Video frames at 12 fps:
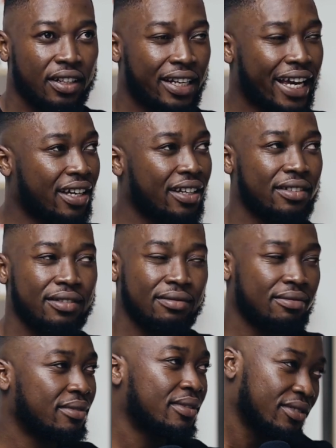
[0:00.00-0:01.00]
Like
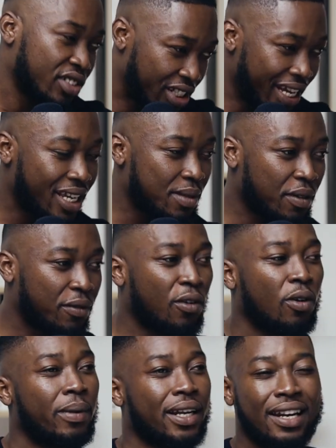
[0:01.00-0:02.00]
days
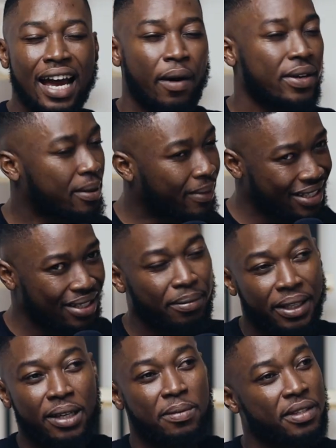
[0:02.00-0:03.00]
before, but then hours I'm like,
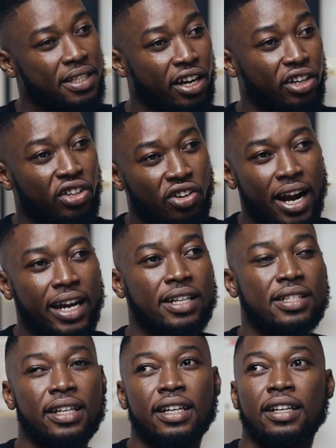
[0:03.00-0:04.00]
something is missing, I couldn't crack
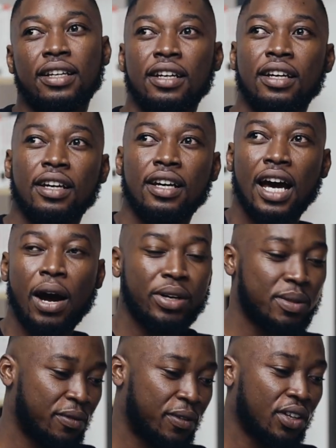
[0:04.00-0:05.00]
it. And then
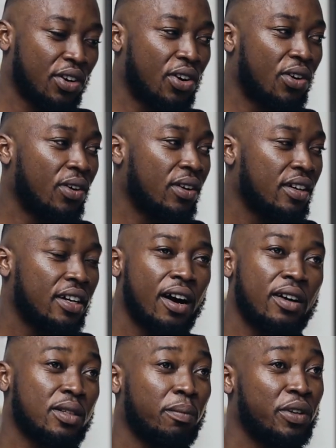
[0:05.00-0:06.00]
hours before the call,
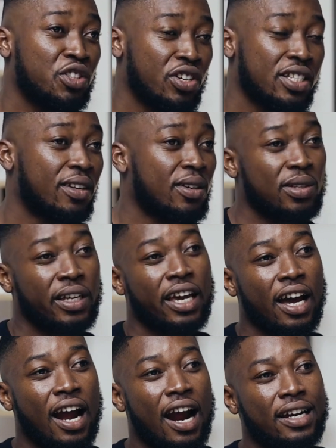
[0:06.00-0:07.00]
I was on Pinterest and I was
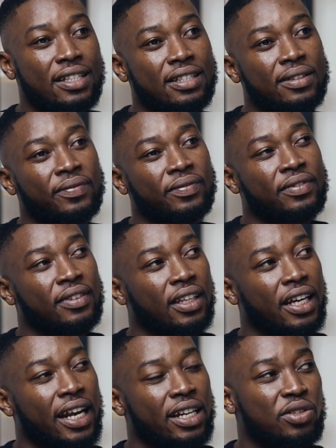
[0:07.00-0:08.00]
looking at art
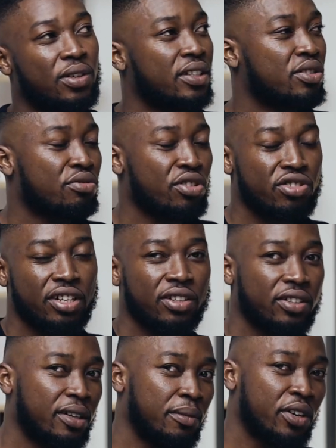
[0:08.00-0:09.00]
and I saw this Russian
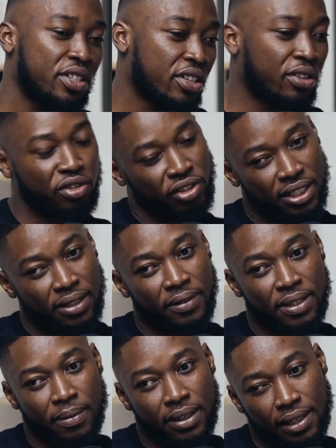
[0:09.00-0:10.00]

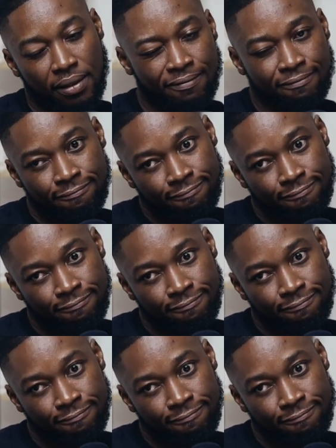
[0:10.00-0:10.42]
constructivism and I was like,